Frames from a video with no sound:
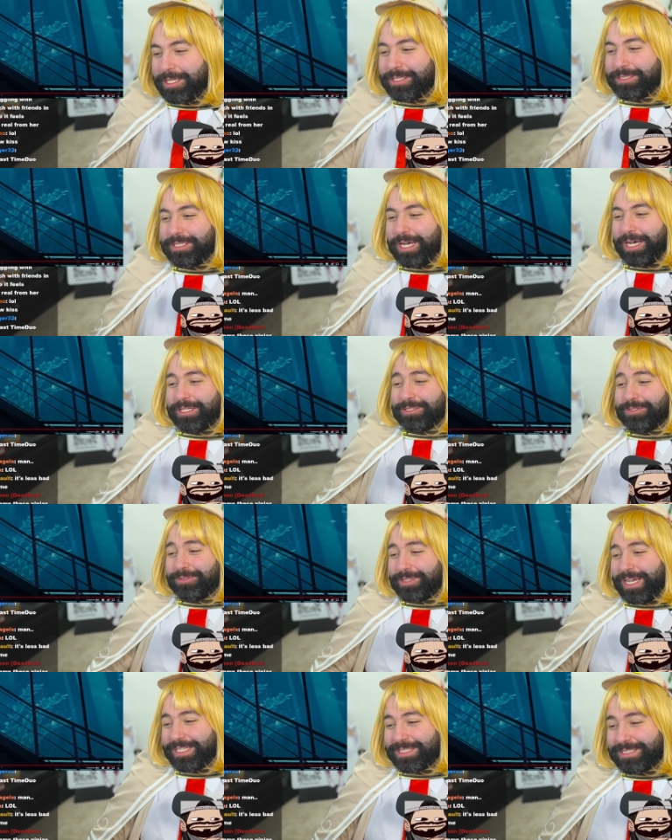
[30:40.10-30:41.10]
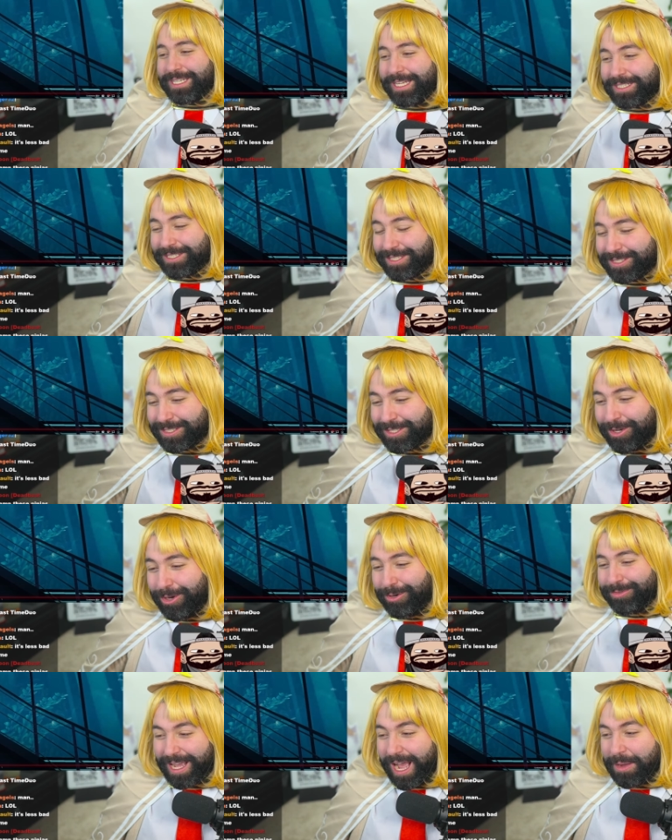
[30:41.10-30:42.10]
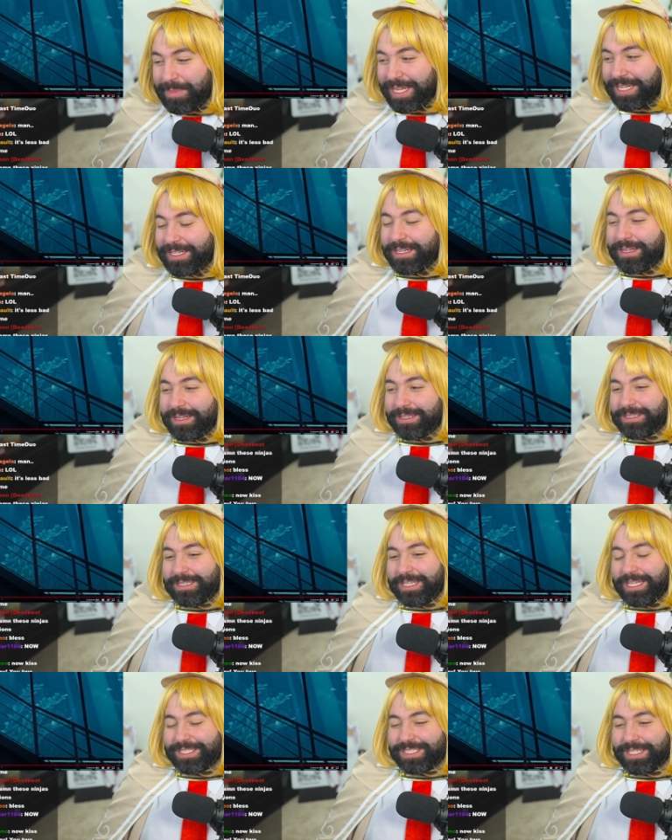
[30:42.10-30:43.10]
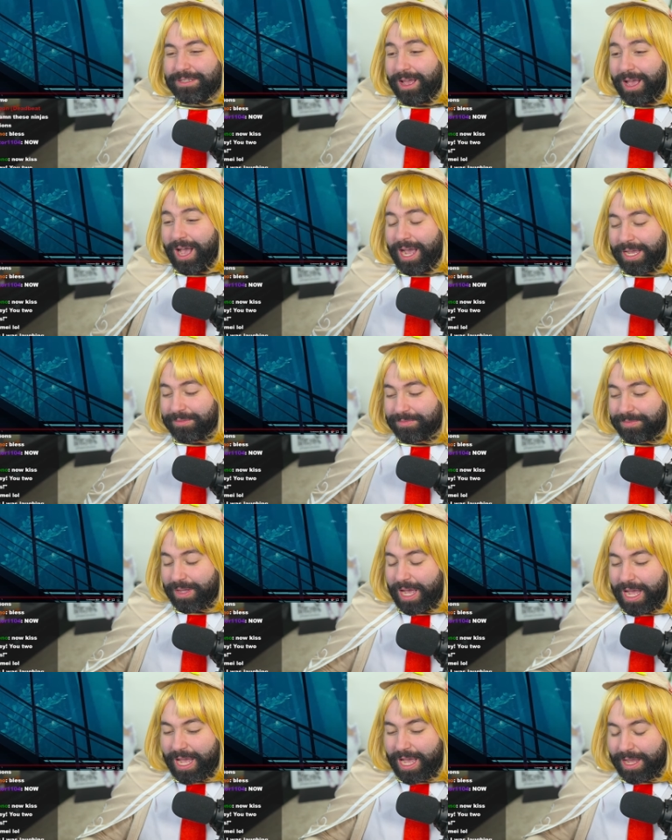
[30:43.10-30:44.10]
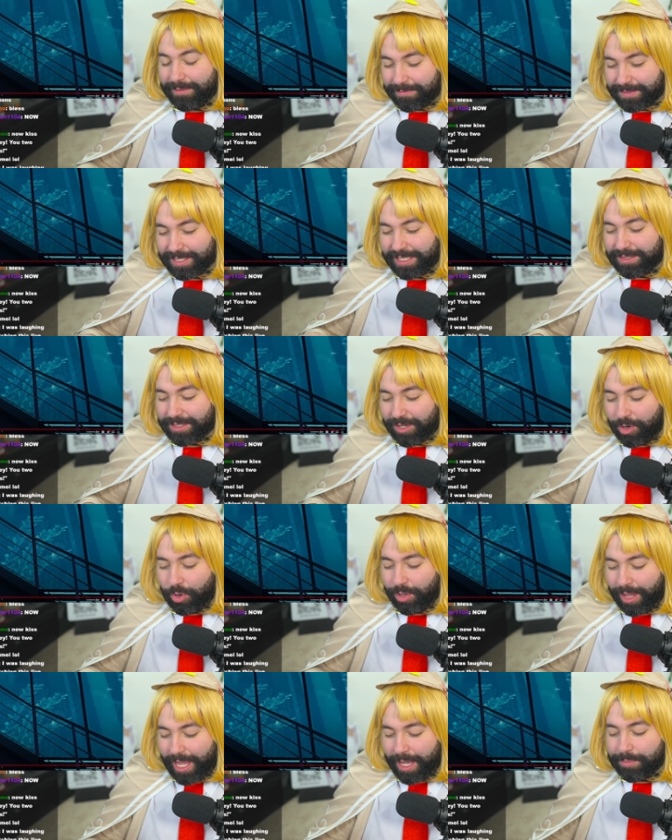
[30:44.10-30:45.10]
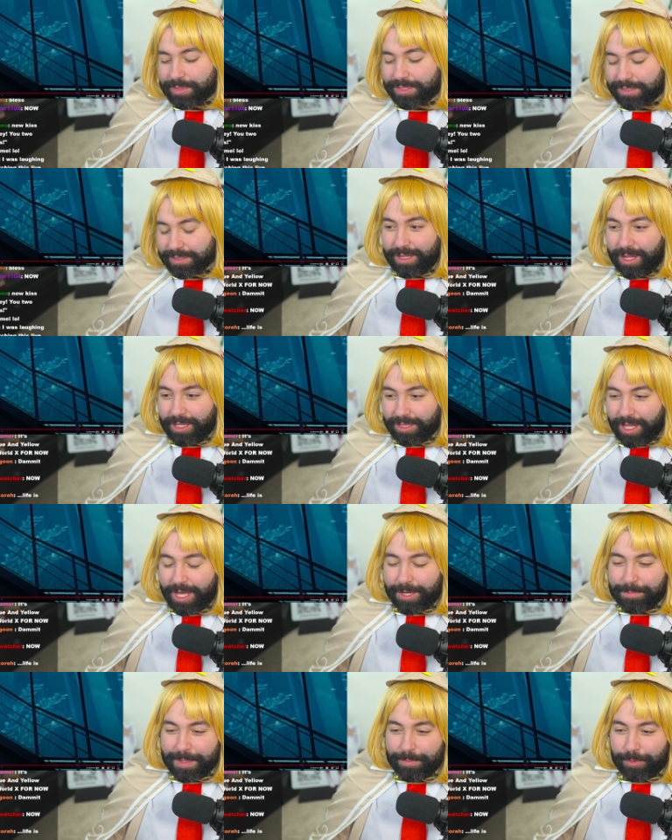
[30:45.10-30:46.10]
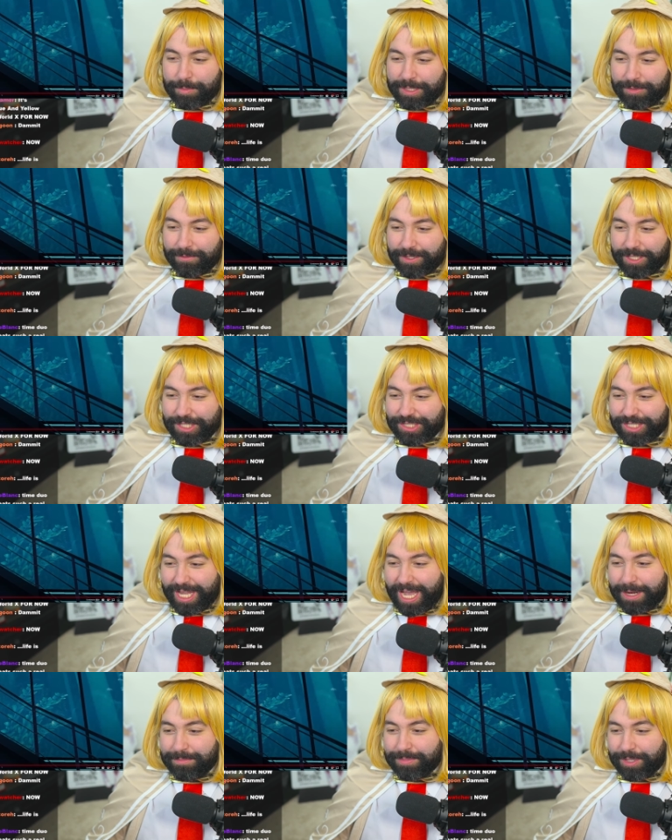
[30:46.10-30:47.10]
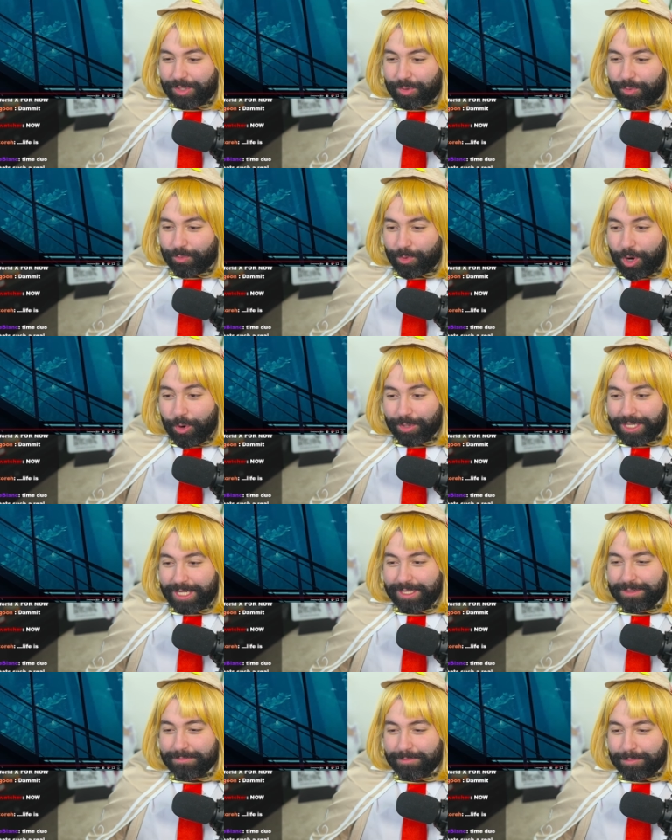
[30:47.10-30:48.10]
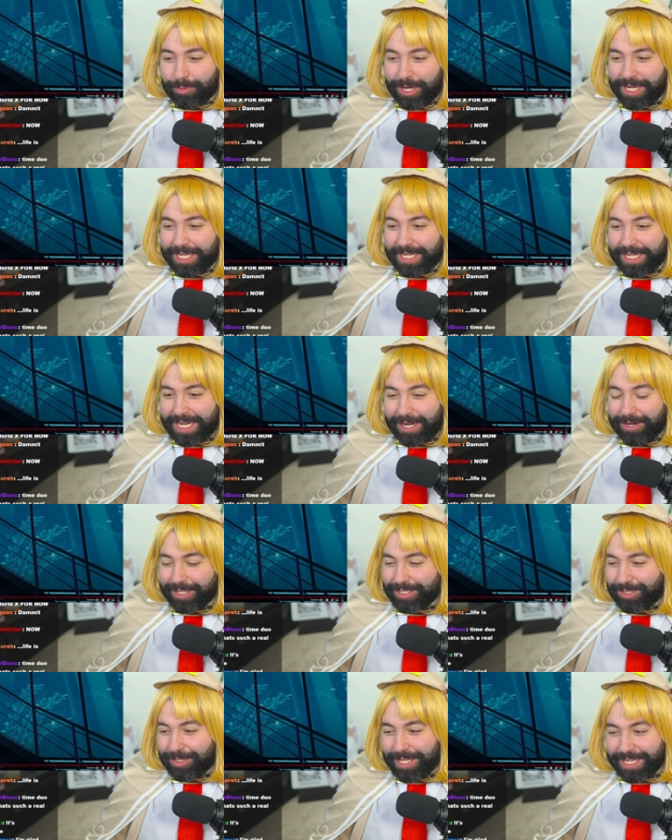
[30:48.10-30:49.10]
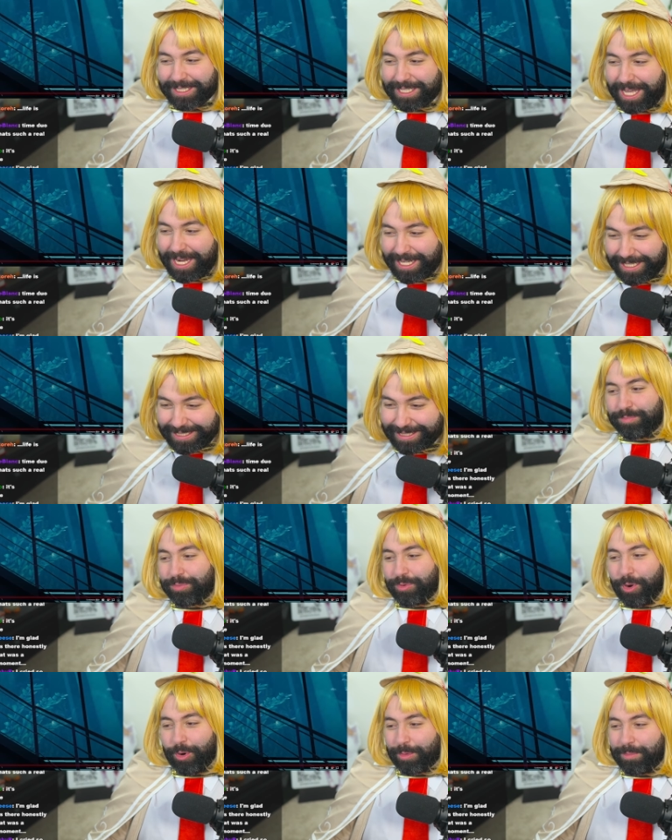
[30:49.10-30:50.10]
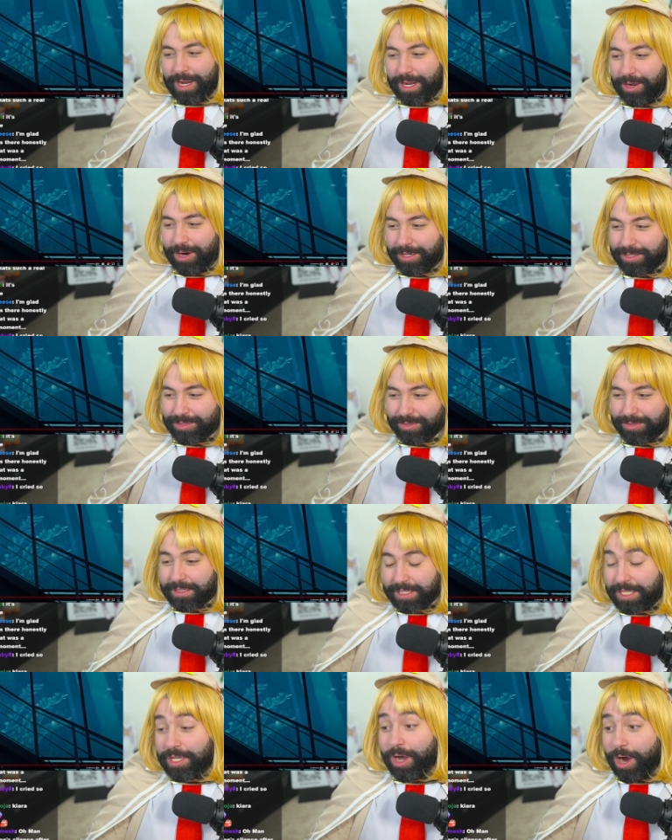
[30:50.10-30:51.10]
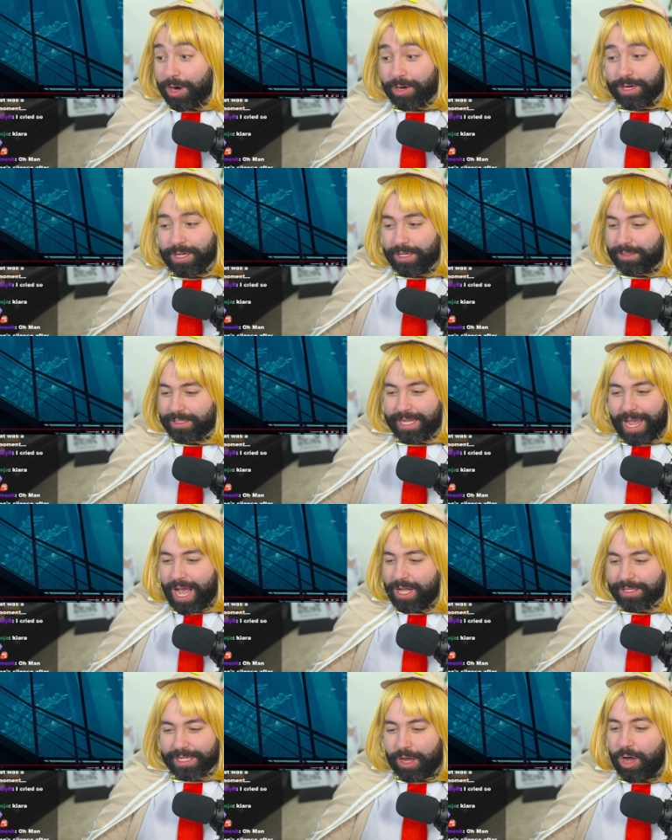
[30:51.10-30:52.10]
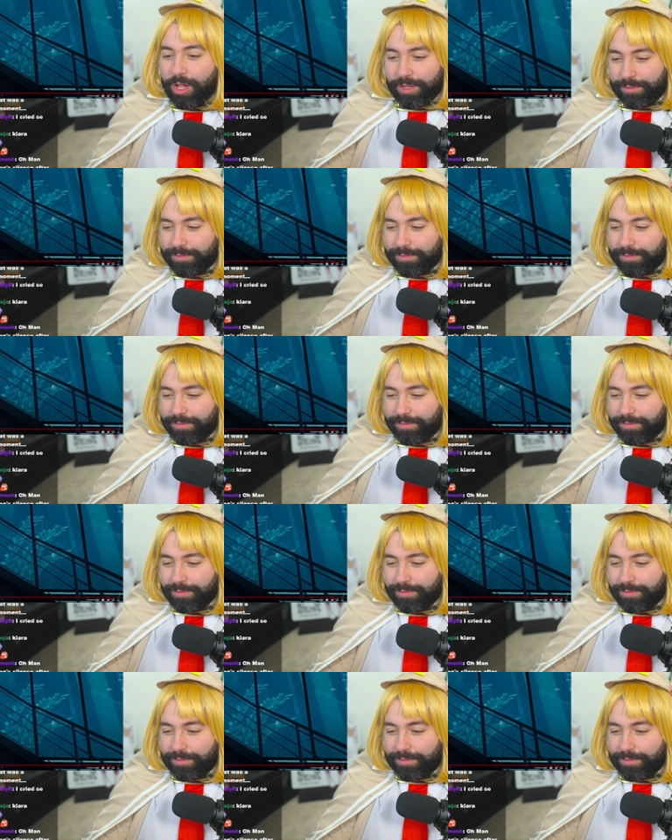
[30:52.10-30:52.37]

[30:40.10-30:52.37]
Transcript: Nah, dude, that's that's so. I mean, listen, I've I, have i have seen the collabs. A lot of people be really sad, but Kronii breaking character like that is broke my heart, dude. Kiara, Calli, all of